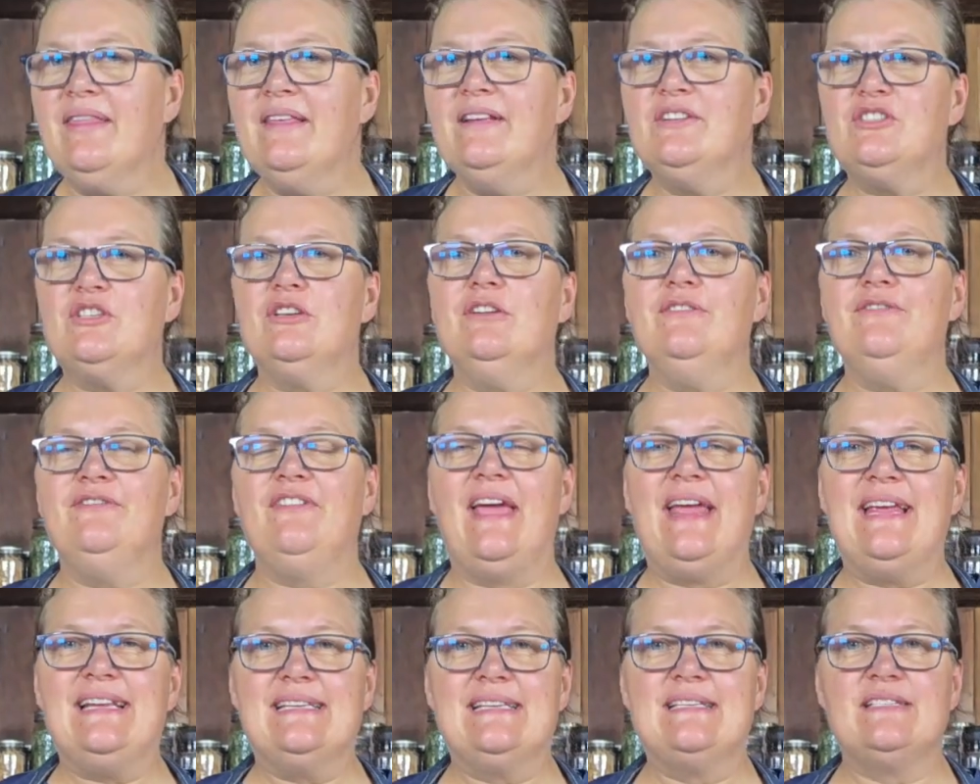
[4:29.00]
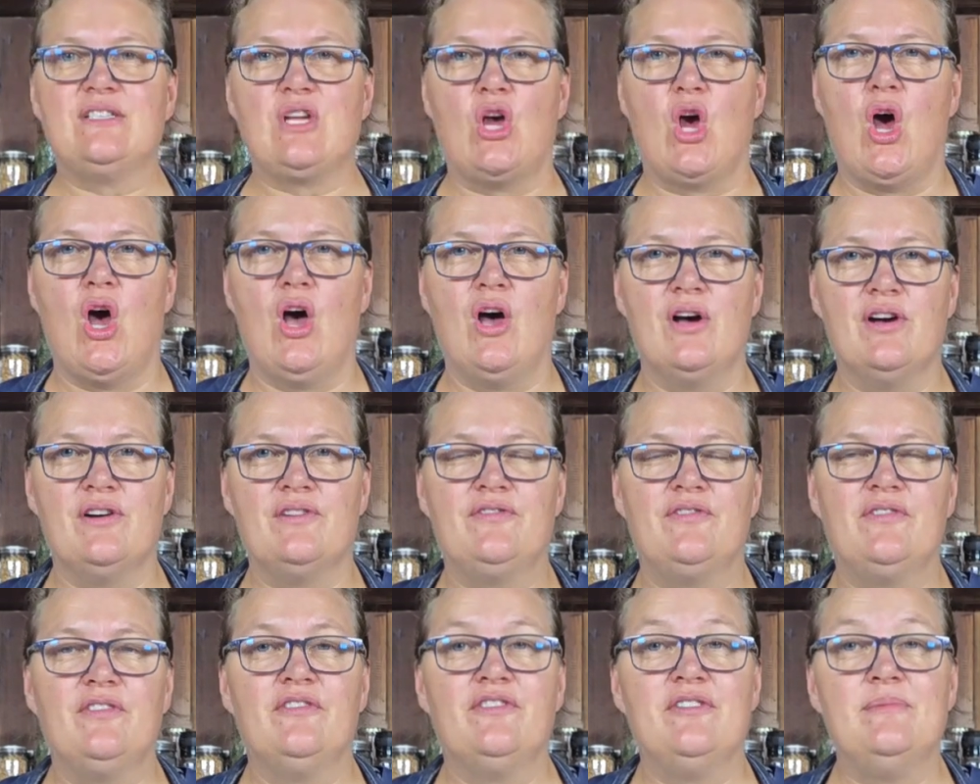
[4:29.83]
the two phases
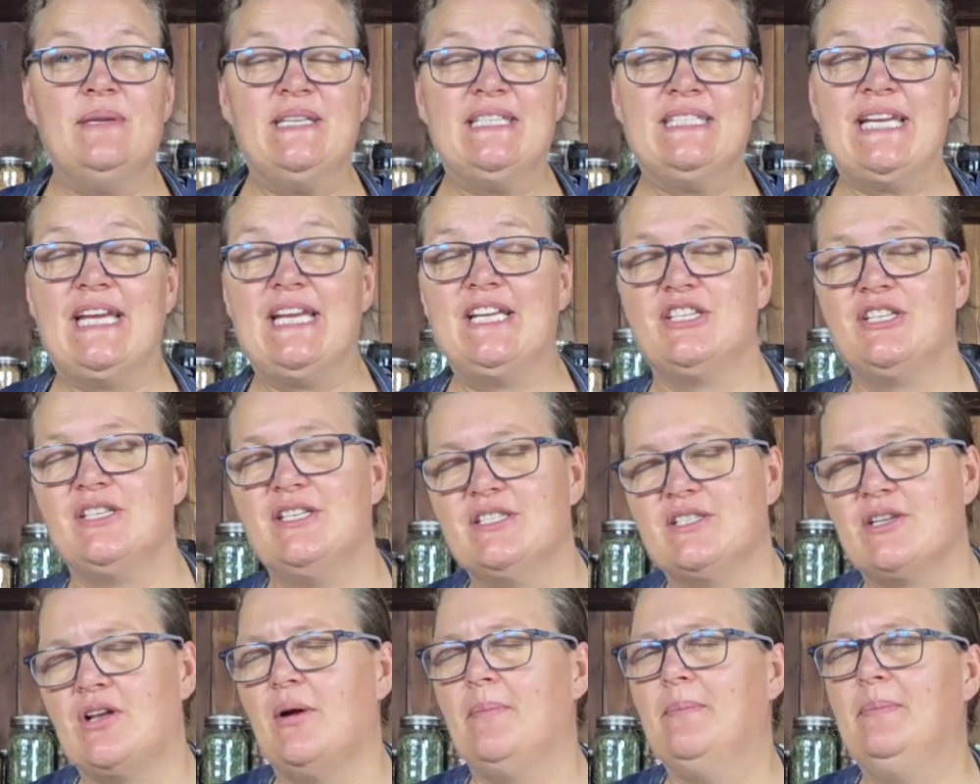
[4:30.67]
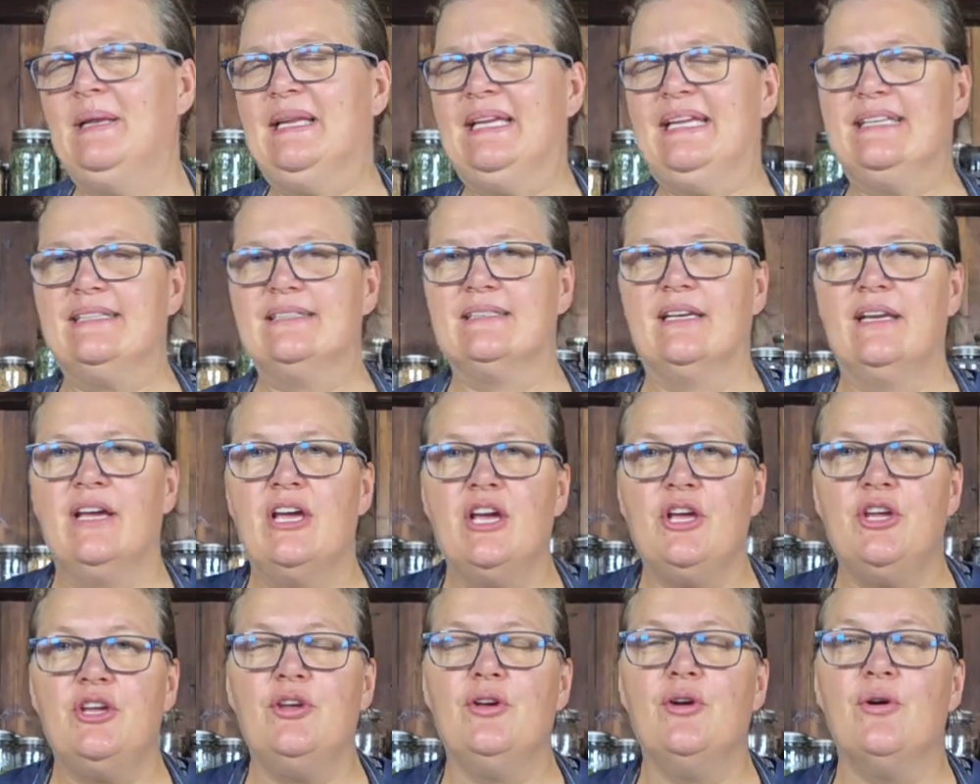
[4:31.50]
of fermentation is complete,
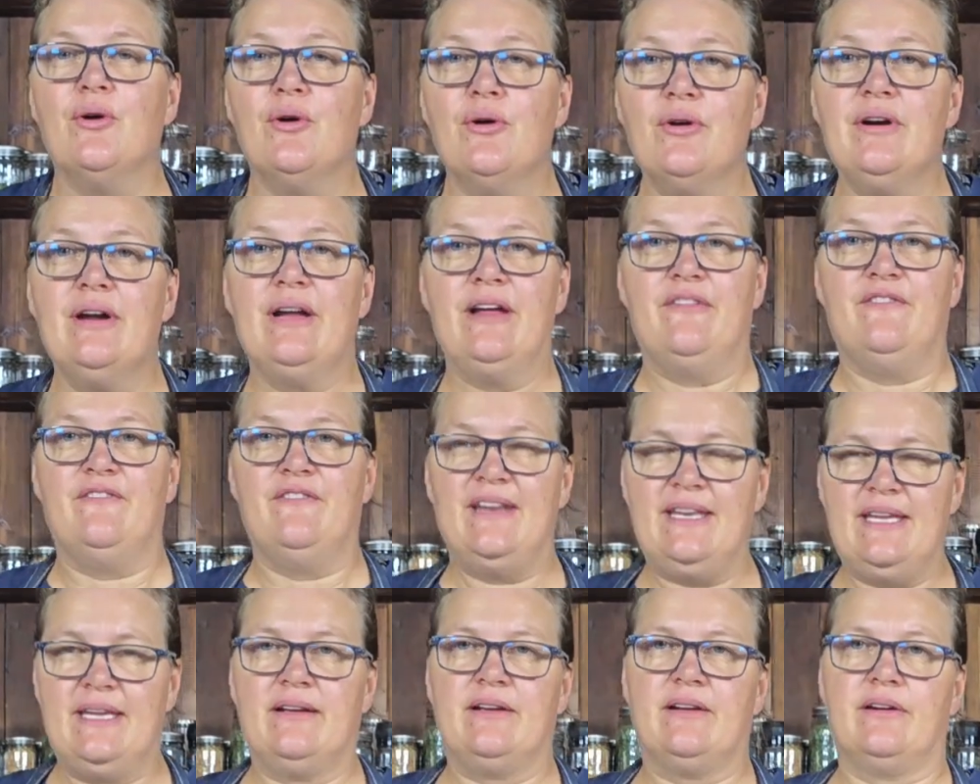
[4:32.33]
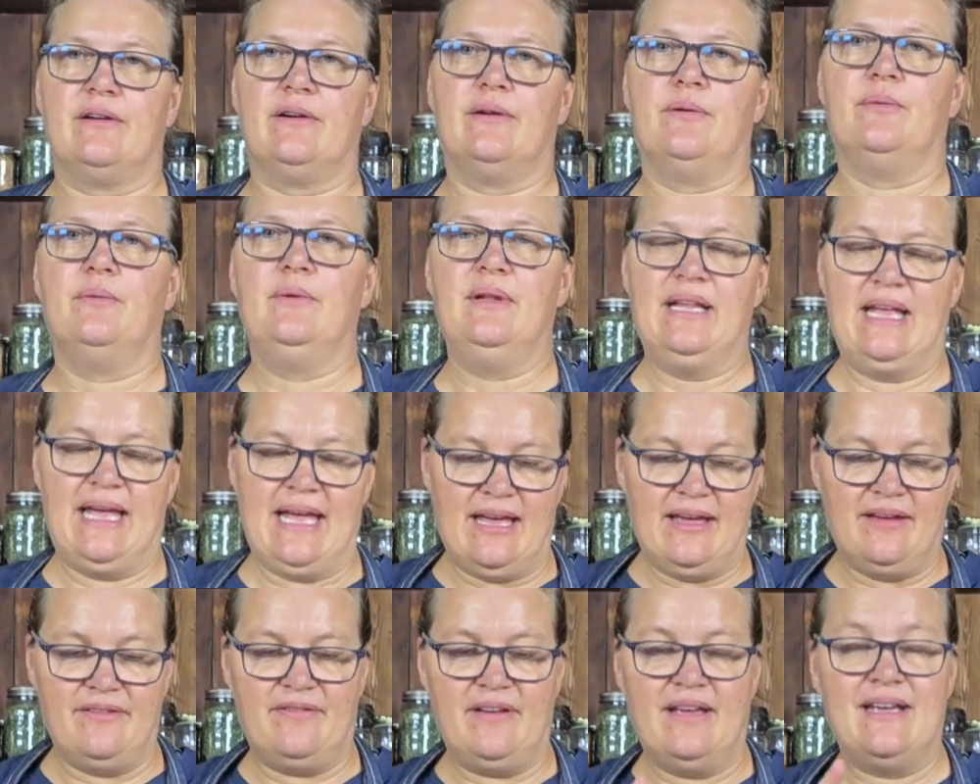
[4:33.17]
your vinegar will
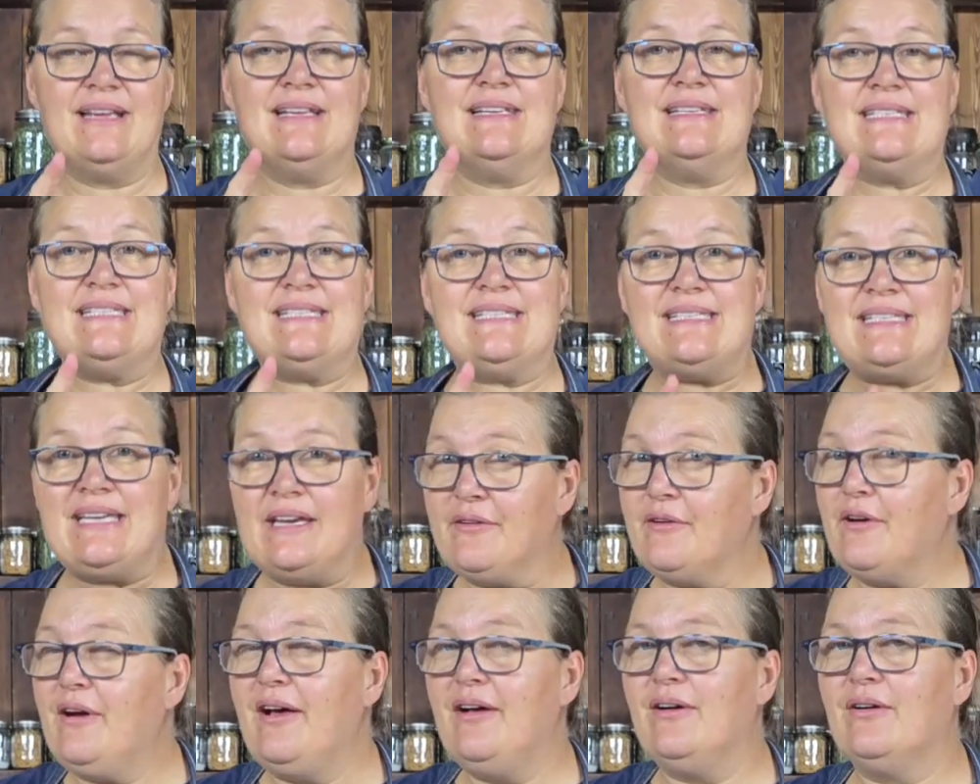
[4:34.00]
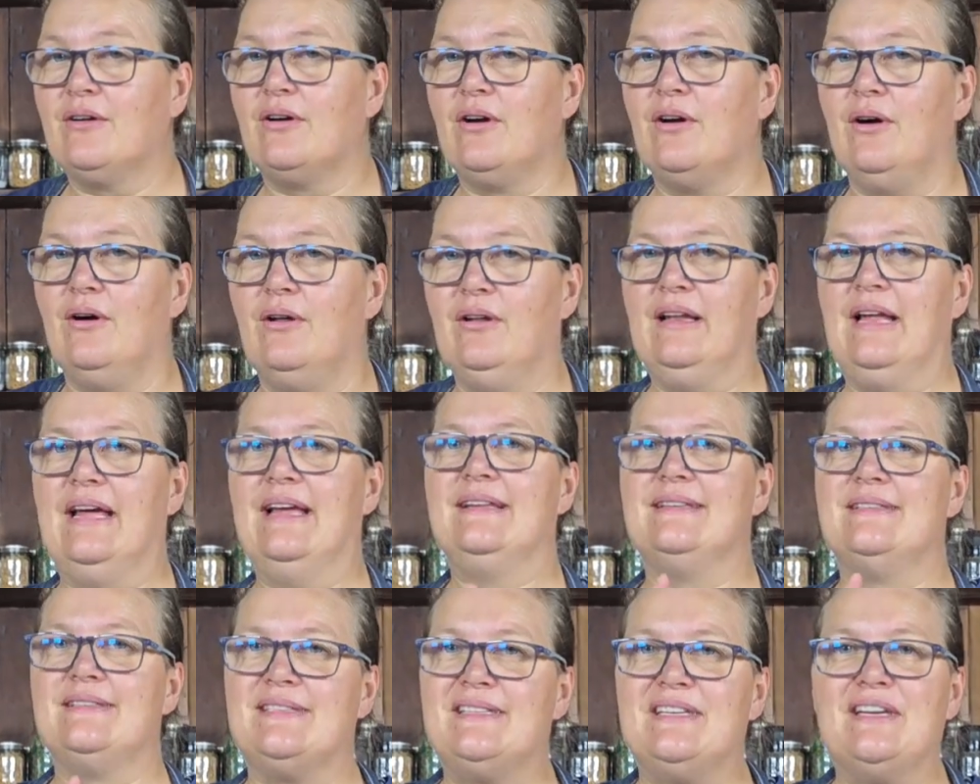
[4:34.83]
have 0 alcohol
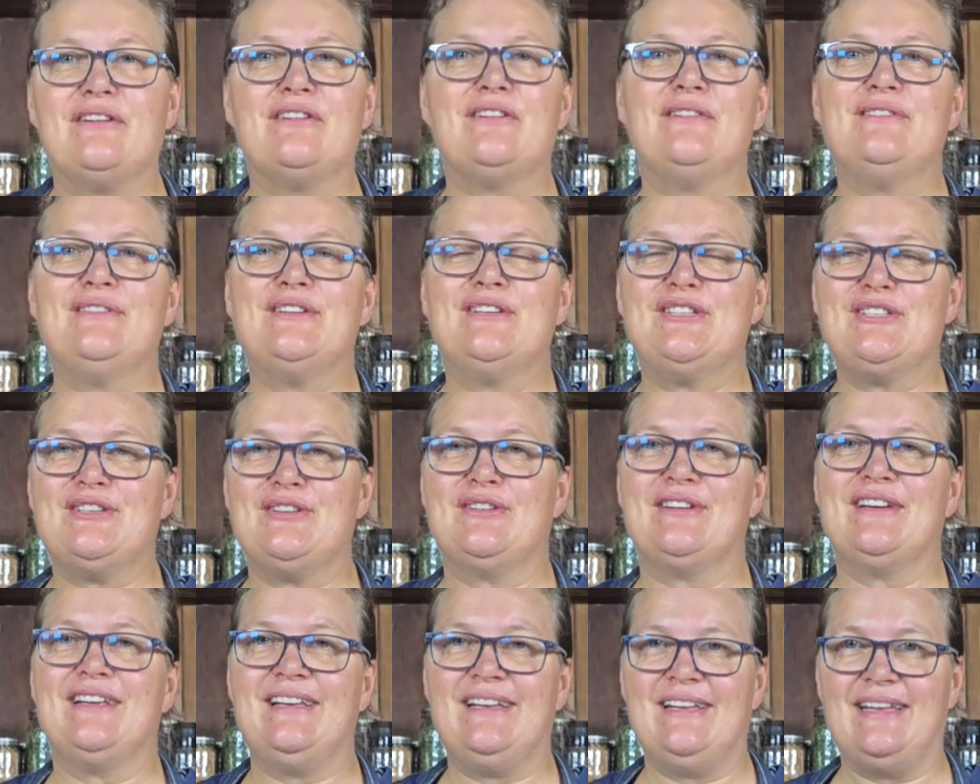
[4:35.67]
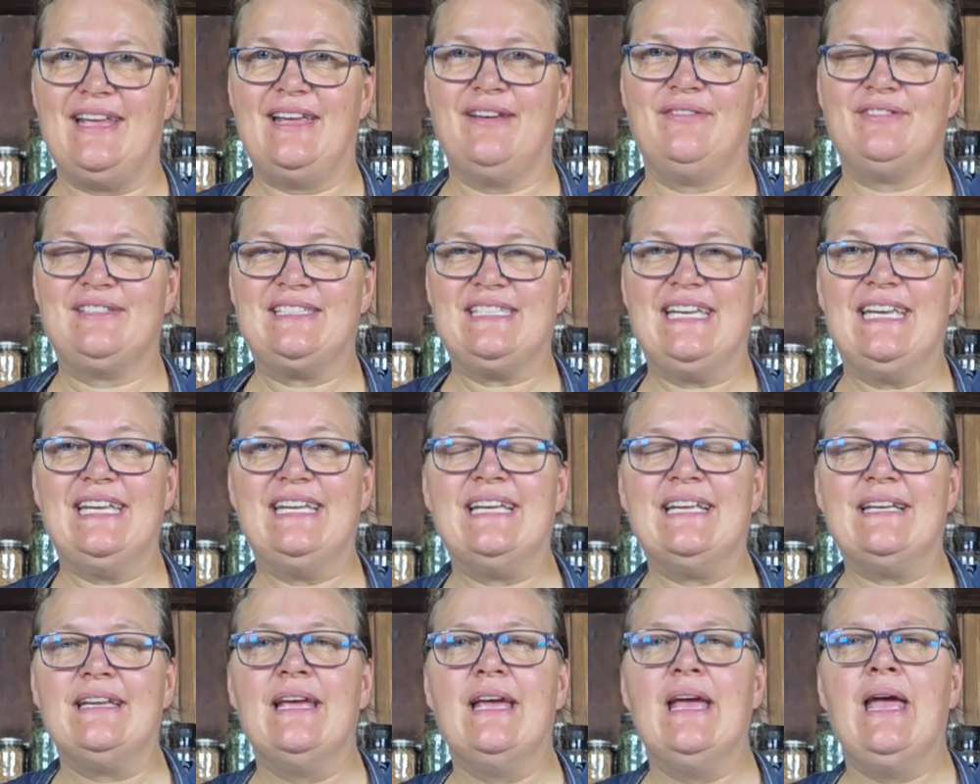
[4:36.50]
and 0 sugar left in
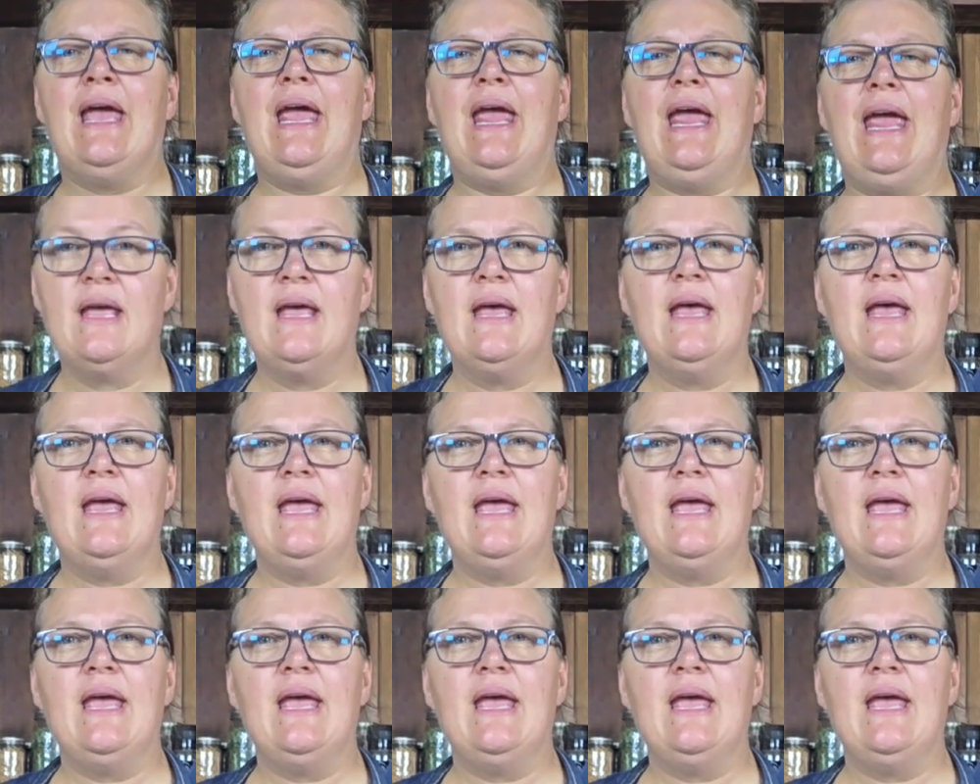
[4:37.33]
it.